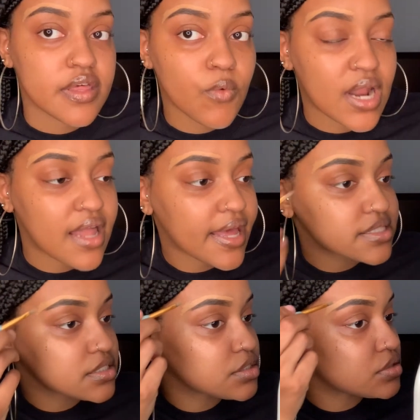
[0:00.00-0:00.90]
what I like
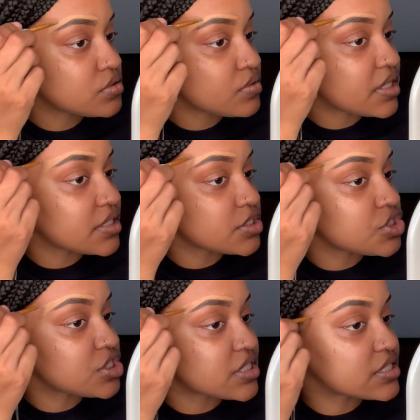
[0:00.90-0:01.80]
to do is
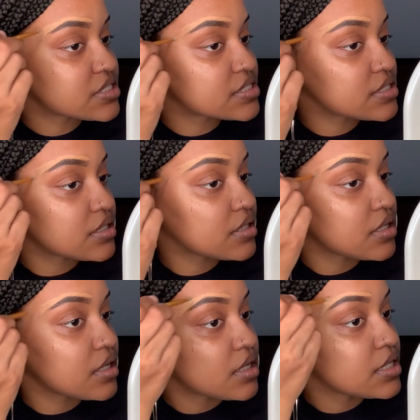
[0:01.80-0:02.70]
just
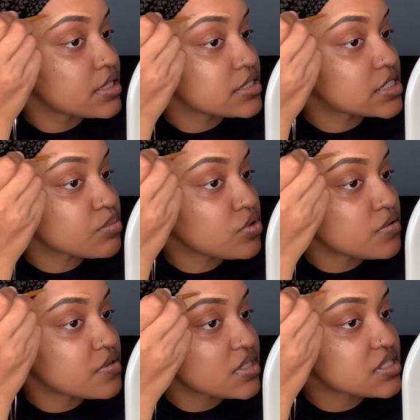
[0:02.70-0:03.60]

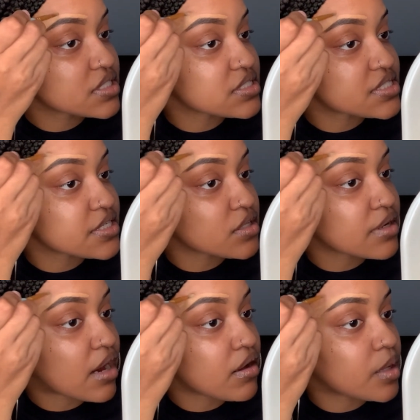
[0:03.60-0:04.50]
smooth this concealer
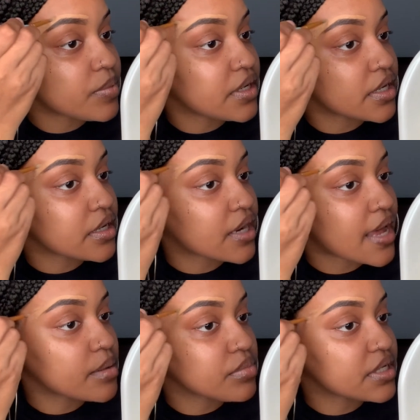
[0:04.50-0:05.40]
out up here,
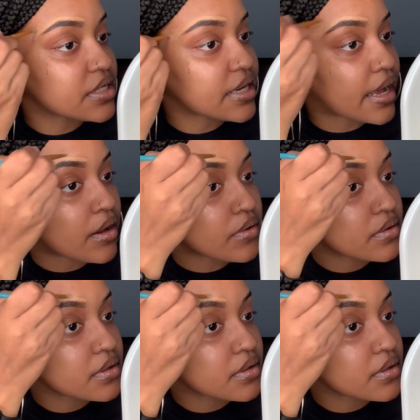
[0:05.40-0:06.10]
kind of blend it out